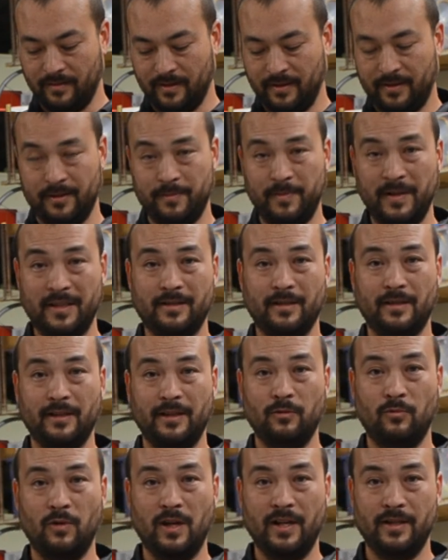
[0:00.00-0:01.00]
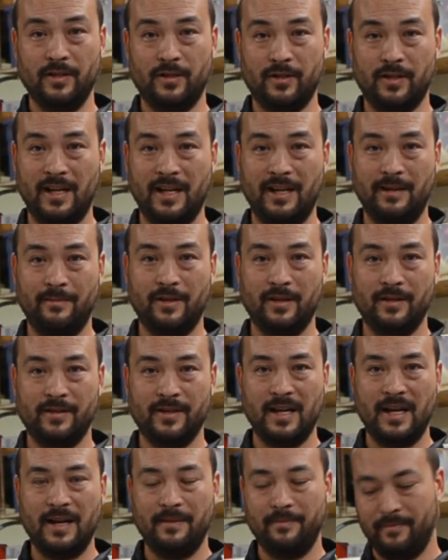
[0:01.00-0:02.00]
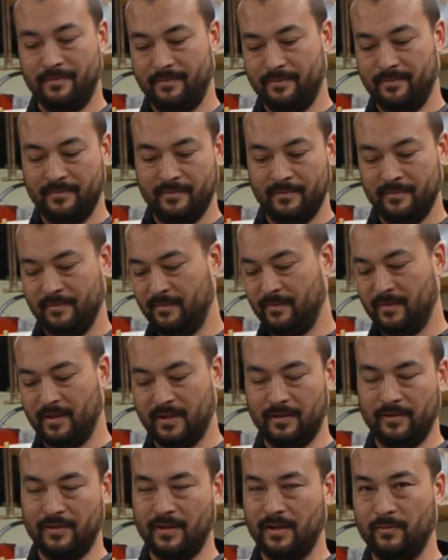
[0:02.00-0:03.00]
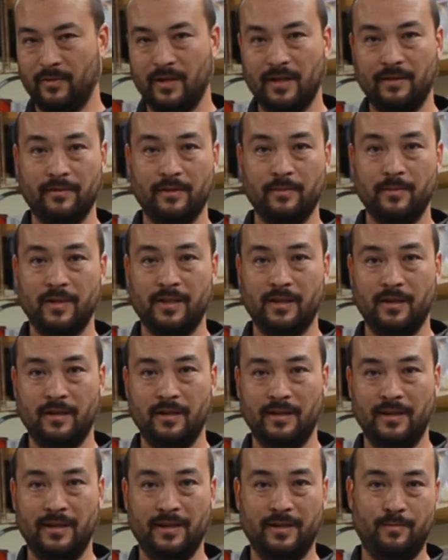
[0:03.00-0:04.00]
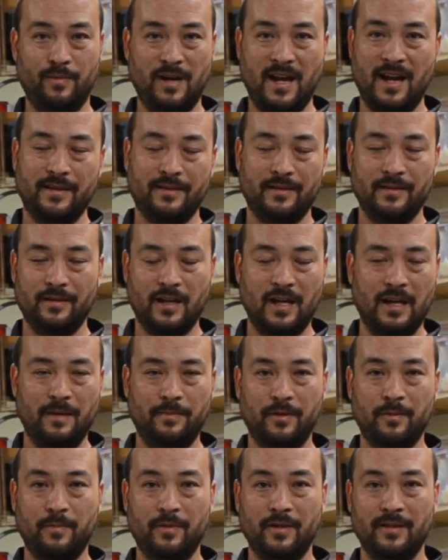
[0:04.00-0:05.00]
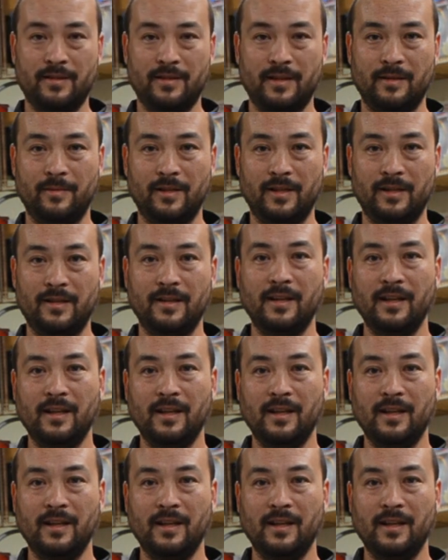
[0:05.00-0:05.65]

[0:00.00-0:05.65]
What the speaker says: this is basically a 1-inch diameter top. You know, then whatever the material is, brass and copper are pretty similar.